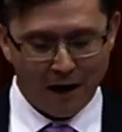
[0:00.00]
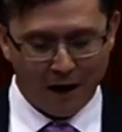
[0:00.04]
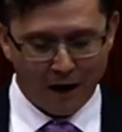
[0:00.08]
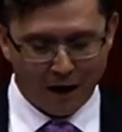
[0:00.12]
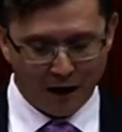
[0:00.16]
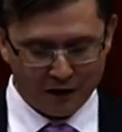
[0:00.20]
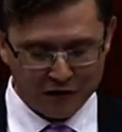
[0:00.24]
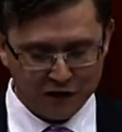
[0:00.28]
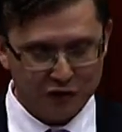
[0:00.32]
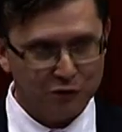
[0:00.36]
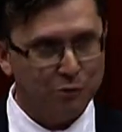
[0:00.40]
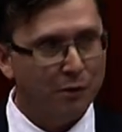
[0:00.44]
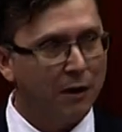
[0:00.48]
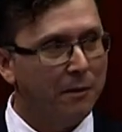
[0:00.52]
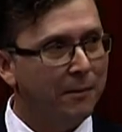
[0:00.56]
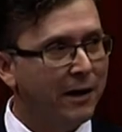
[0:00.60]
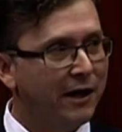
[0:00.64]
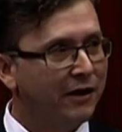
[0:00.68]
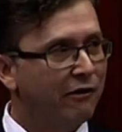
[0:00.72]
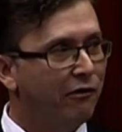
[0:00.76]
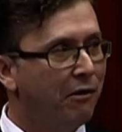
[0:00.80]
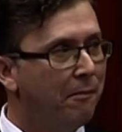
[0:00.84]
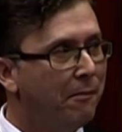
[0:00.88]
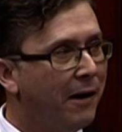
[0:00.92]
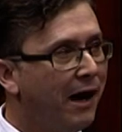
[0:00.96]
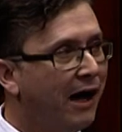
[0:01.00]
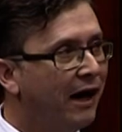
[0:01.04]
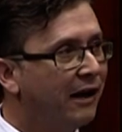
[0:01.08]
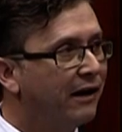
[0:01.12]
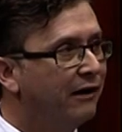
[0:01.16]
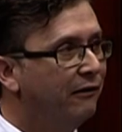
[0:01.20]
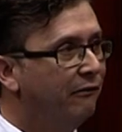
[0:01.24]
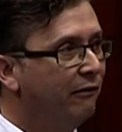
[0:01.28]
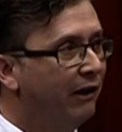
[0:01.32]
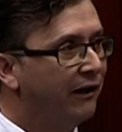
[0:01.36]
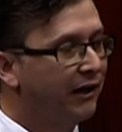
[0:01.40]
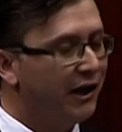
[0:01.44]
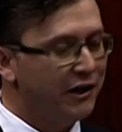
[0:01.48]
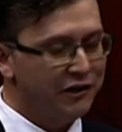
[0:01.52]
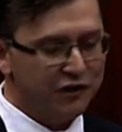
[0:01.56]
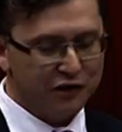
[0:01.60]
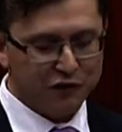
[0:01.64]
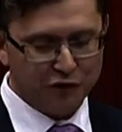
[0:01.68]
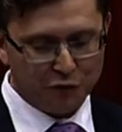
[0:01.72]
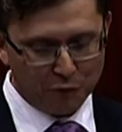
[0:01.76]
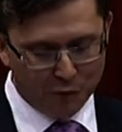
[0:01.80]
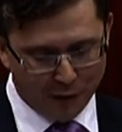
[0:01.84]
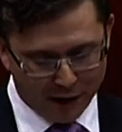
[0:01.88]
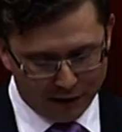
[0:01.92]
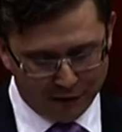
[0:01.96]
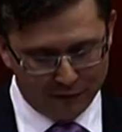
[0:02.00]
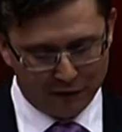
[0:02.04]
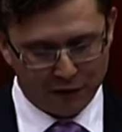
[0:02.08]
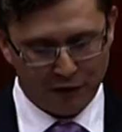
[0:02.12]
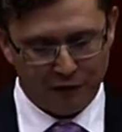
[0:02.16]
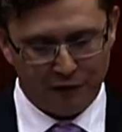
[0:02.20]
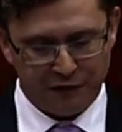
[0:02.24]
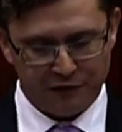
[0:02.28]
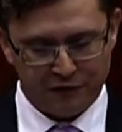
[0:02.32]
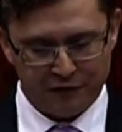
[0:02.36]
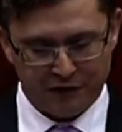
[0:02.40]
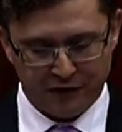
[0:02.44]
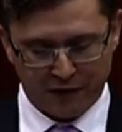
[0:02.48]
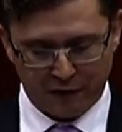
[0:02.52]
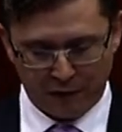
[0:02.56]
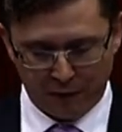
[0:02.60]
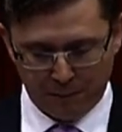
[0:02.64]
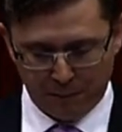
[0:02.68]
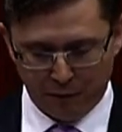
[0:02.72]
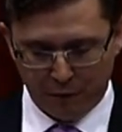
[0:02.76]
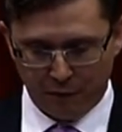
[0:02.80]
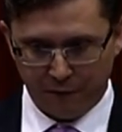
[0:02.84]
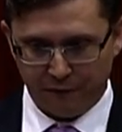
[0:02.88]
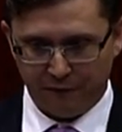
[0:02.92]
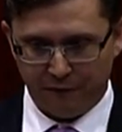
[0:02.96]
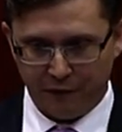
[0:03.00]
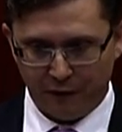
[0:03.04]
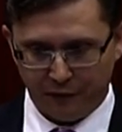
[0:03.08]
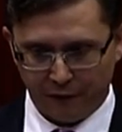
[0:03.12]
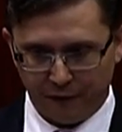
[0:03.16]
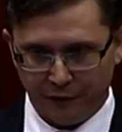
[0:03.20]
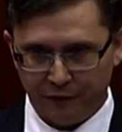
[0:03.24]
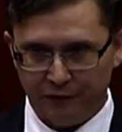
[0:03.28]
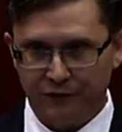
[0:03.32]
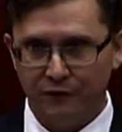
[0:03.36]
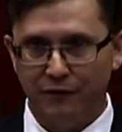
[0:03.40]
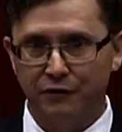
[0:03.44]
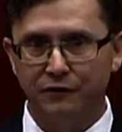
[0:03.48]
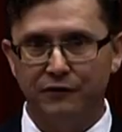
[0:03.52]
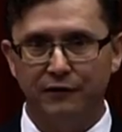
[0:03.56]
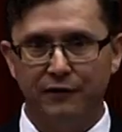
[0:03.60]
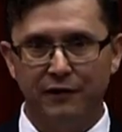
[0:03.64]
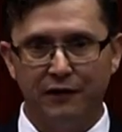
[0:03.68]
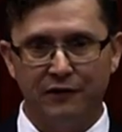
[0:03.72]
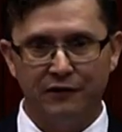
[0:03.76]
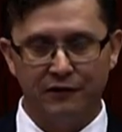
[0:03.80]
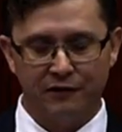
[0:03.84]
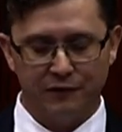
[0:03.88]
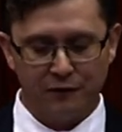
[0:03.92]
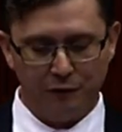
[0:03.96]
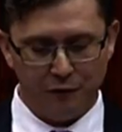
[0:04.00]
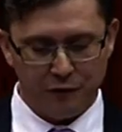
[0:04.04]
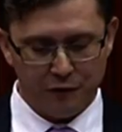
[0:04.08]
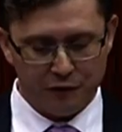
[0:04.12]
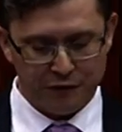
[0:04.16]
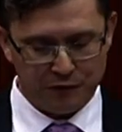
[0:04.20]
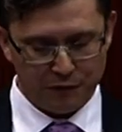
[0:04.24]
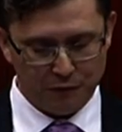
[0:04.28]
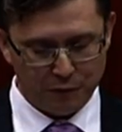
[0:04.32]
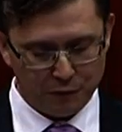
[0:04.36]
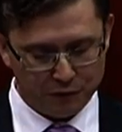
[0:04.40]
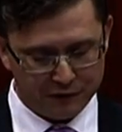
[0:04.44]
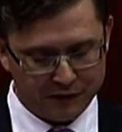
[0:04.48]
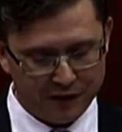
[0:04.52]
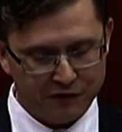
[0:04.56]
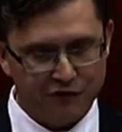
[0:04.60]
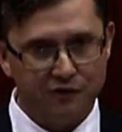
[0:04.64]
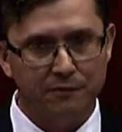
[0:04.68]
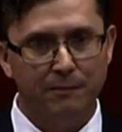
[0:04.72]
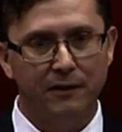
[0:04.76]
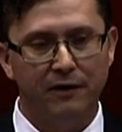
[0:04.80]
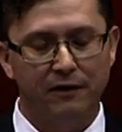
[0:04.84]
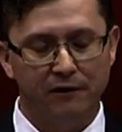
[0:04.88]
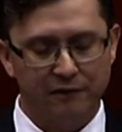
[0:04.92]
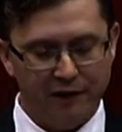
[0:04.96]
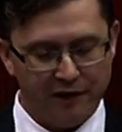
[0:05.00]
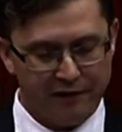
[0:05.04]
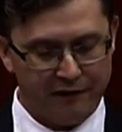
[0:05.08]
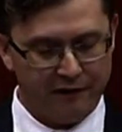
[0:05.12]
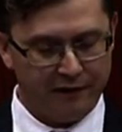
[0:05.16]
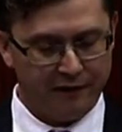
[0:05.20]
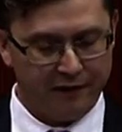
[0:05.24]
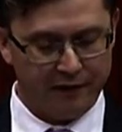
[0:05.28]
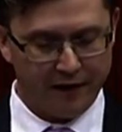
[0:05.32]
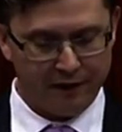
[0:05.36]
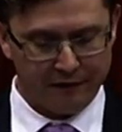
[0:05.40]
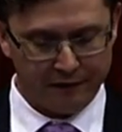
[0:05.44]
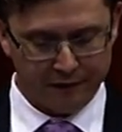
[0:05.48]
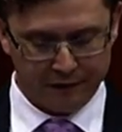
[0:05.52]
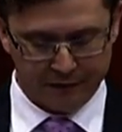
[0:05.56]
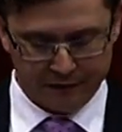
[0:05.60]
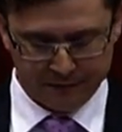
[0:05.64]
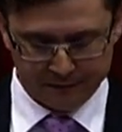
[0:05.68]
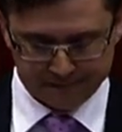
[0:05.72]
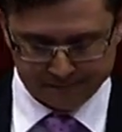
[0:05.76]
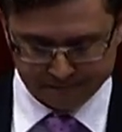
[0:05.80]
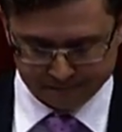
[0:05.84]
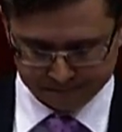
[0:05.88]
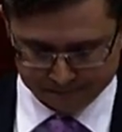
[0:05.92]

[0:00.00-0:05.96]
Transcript: I just want to make a remark in relation to one of those shadow portfolios, not to the exclusion or detriment of any of the others.